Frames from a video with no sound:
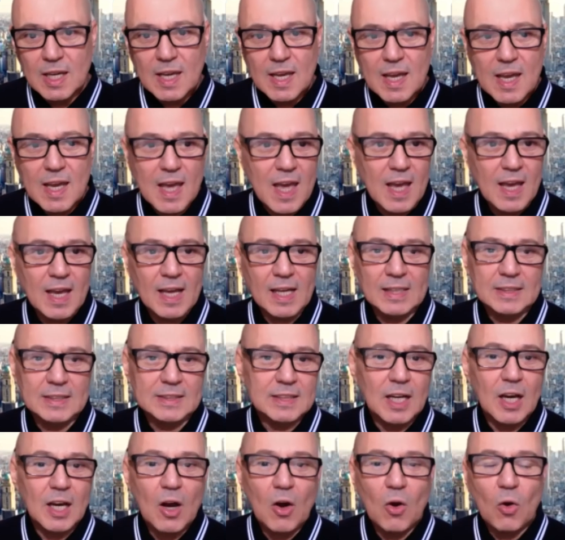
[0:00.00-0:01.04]

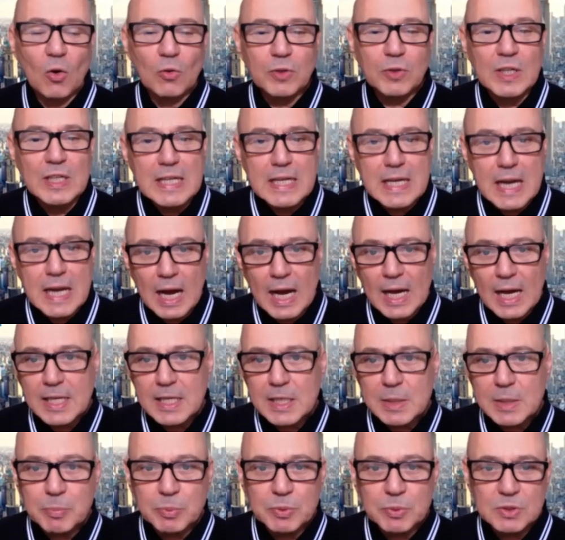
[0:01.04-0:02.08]
And over
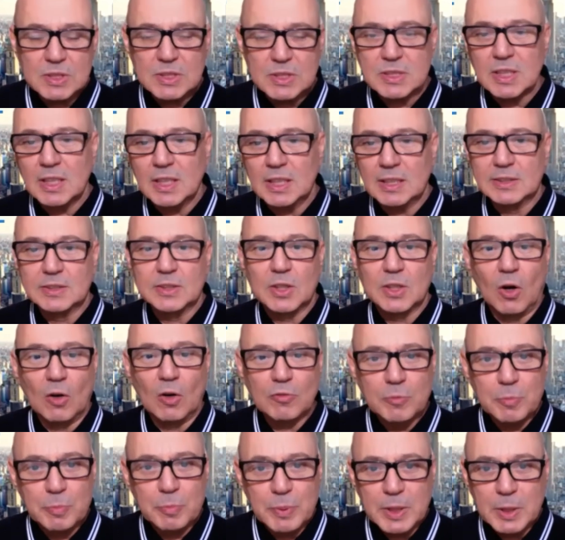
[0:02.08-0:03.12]
90% of
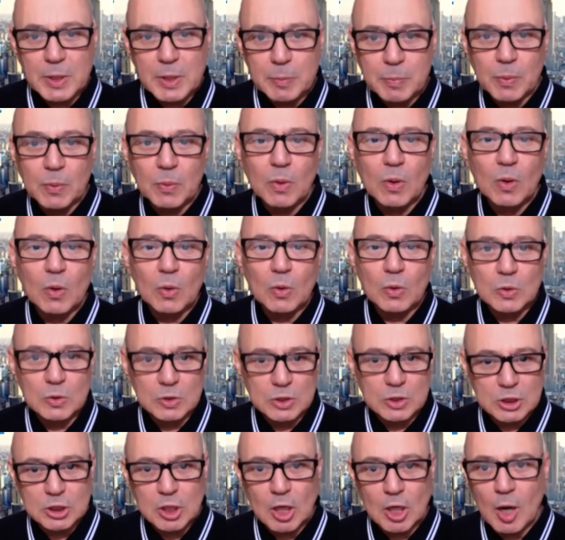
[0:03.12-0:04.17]
people who
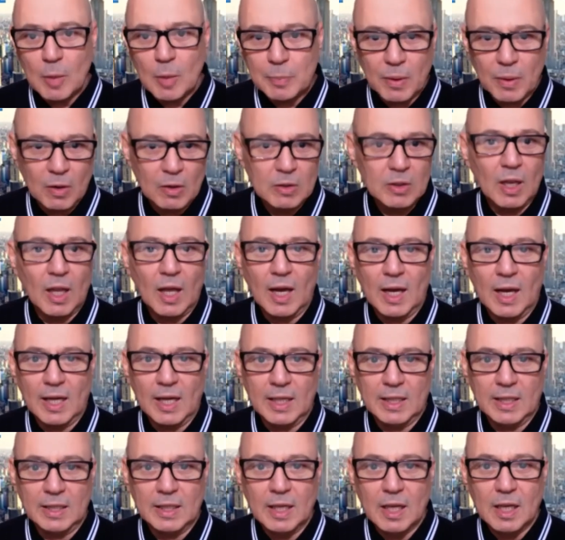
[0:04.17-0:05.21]
shop
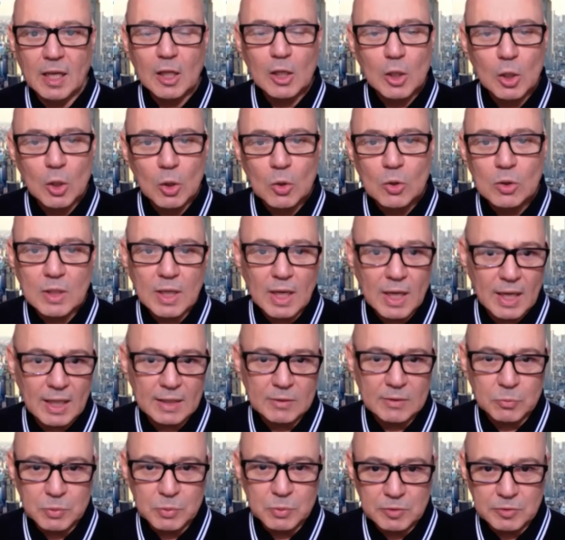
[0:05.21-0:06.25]
online look
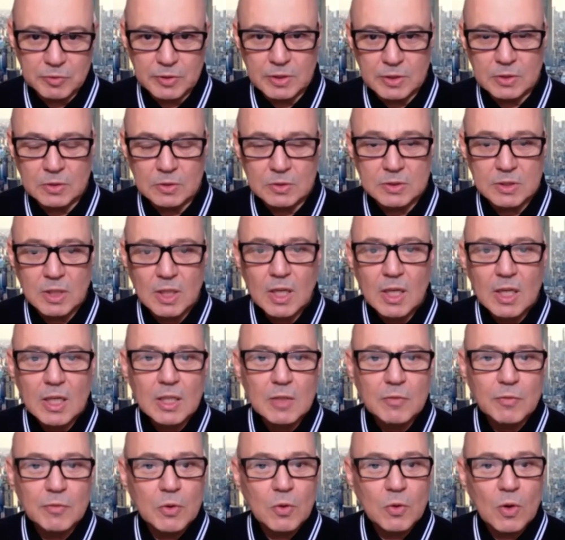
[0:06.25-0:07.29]
at reviews.
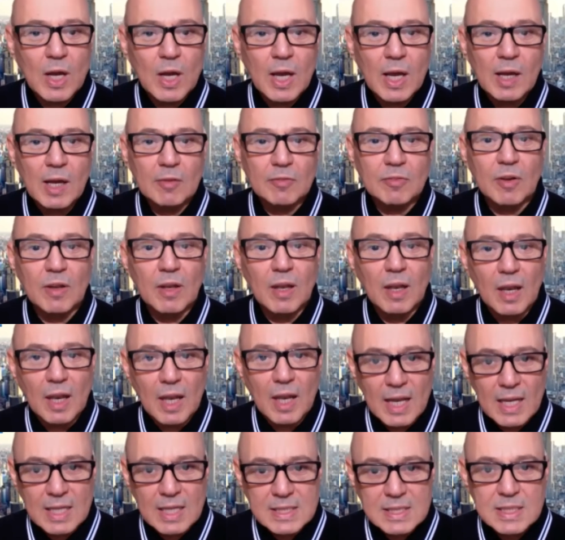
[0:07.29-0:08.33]
If you have
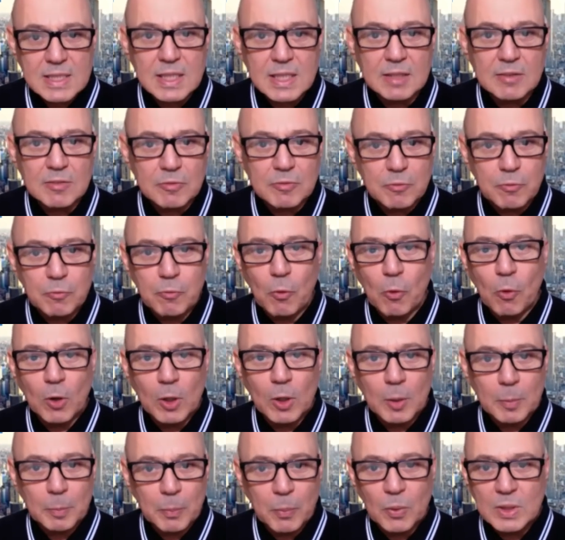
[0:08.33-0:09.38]
less than
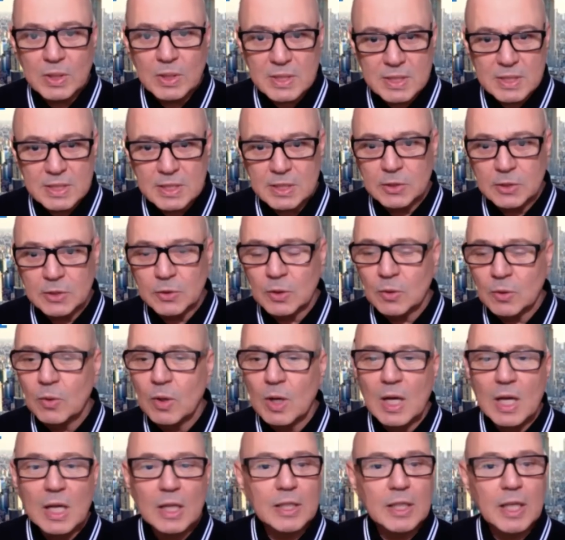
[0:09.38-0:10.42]
4.0,
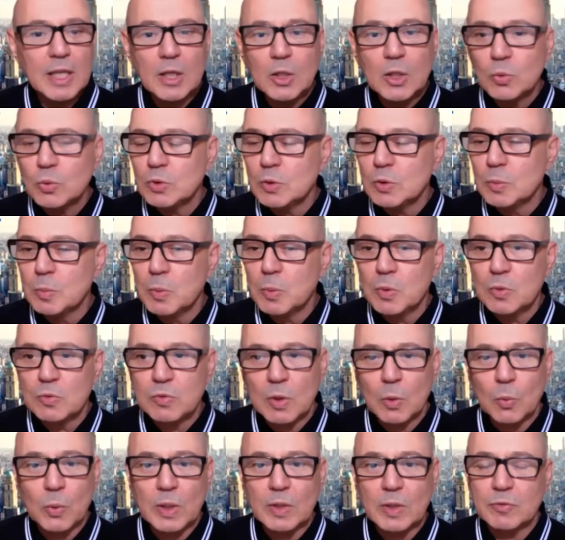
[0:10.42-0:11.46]
they would move
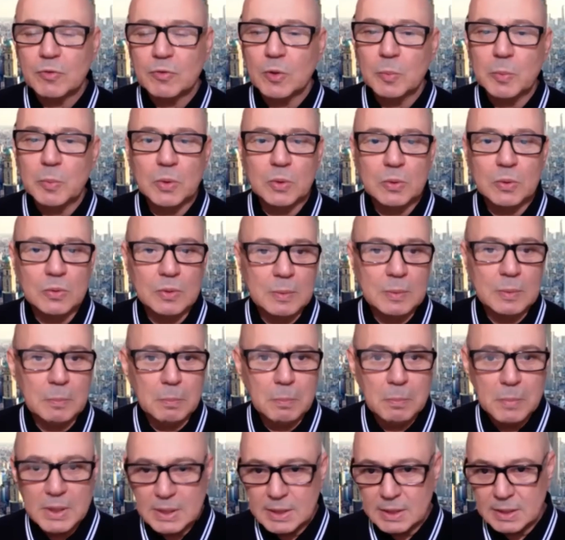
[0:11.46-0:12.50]
away from you
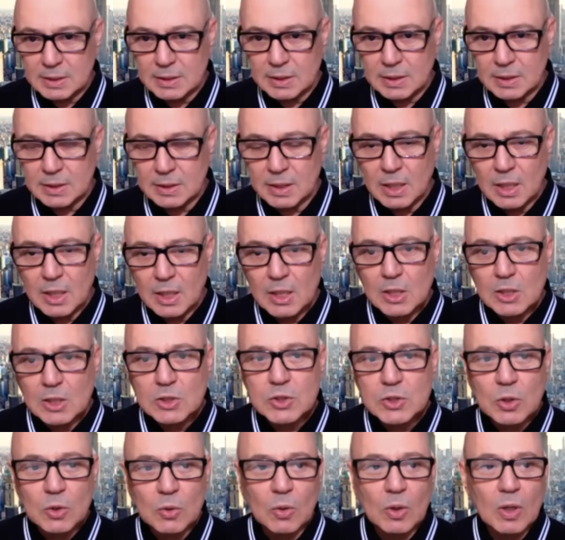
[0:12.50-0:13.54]
immediately.
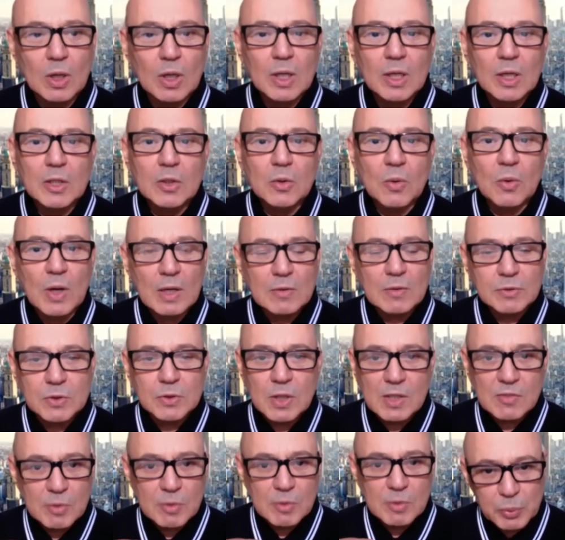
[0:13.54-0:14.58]
So you have to
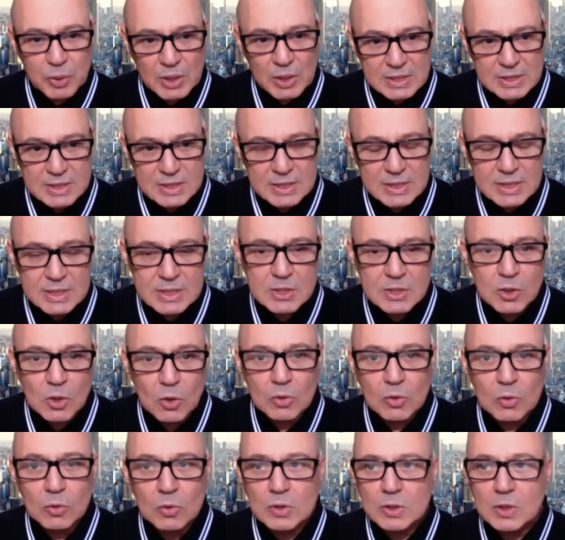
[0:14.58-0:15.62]
have a presence not
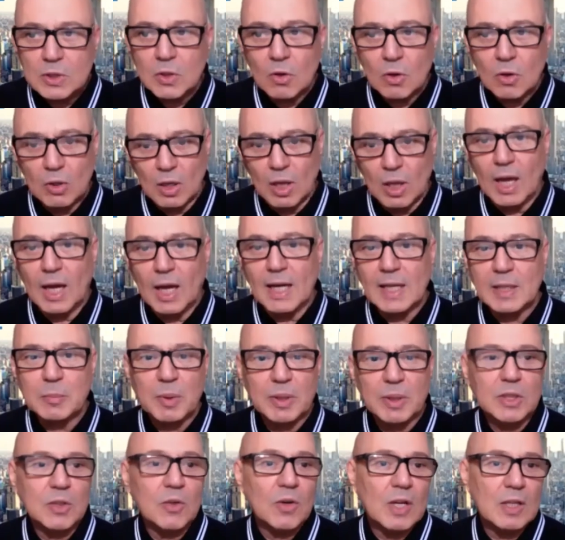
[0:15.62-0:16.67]
only online,
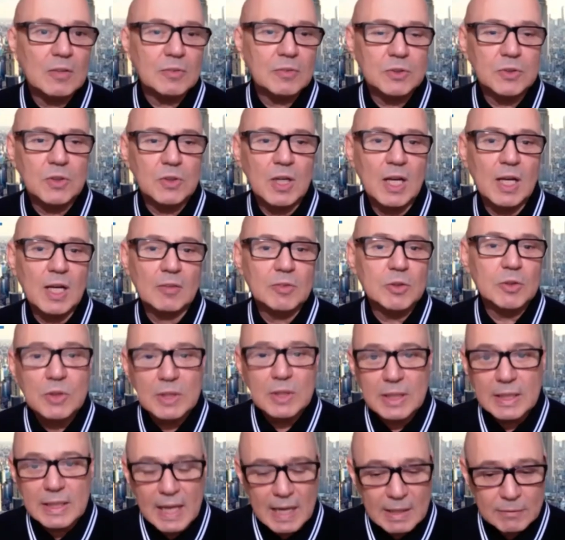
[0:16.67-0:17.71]
but you have to have
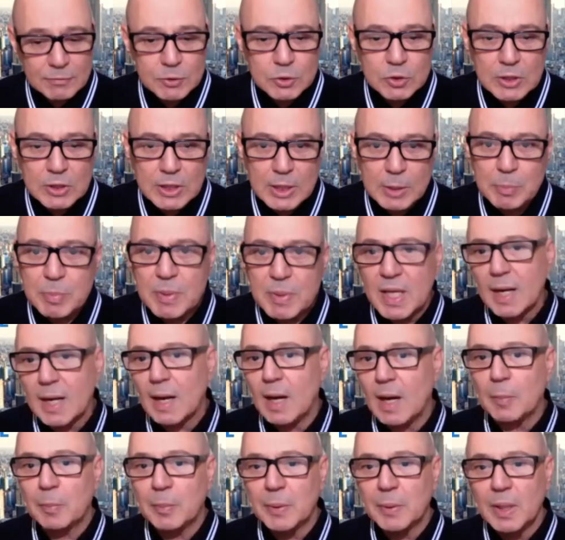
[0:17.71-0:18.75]
you have to keep that
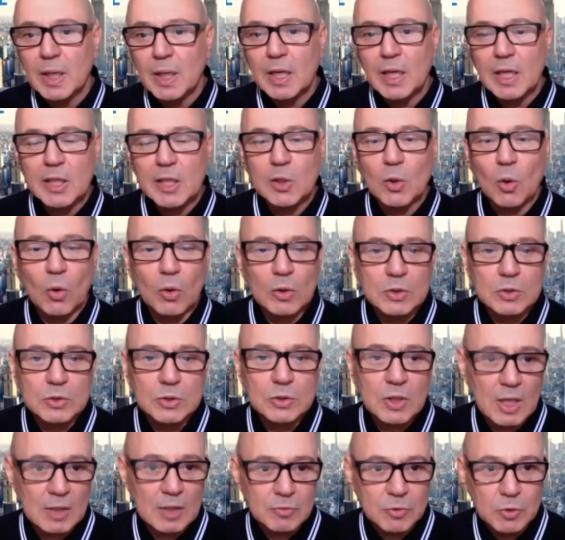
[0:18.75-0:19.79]
up in order
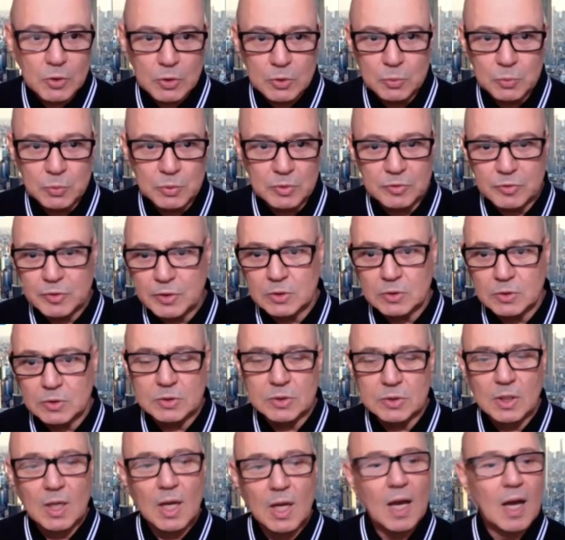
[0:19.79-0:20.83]
to have good
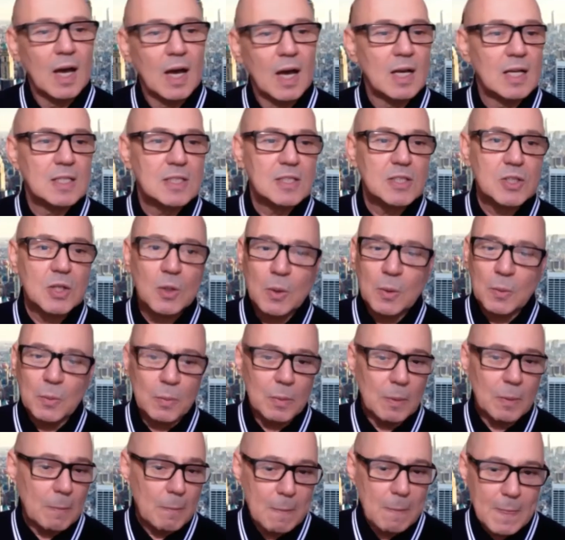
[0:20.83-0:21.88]
reviews.
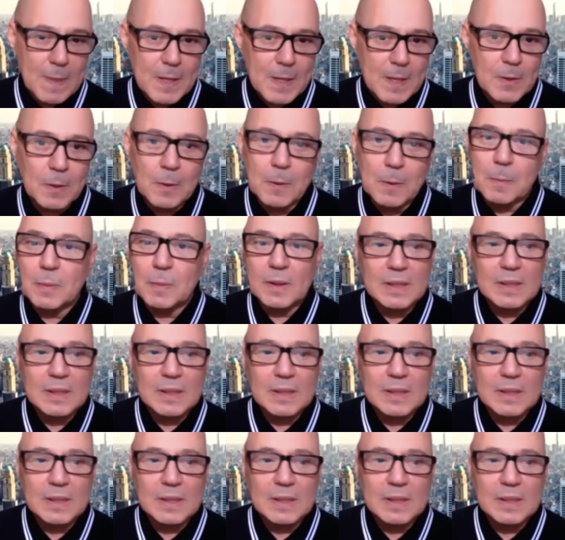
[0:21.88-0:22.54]
So you know, I would eat